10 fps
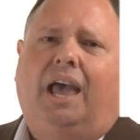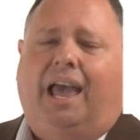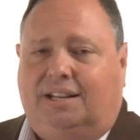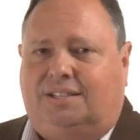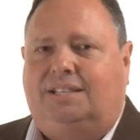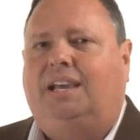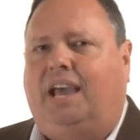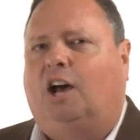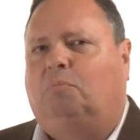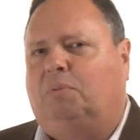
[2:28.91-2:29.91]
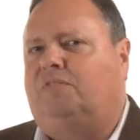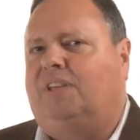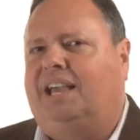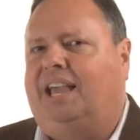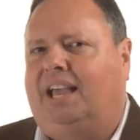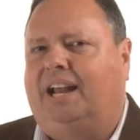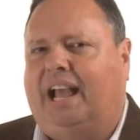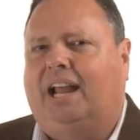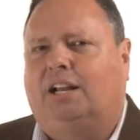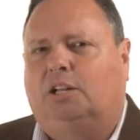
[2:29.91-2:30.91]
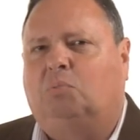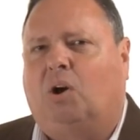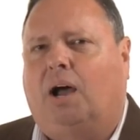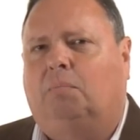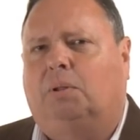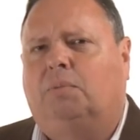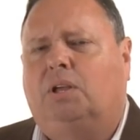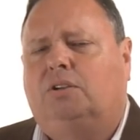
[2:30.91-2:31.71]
and seek help if they can't handle a problem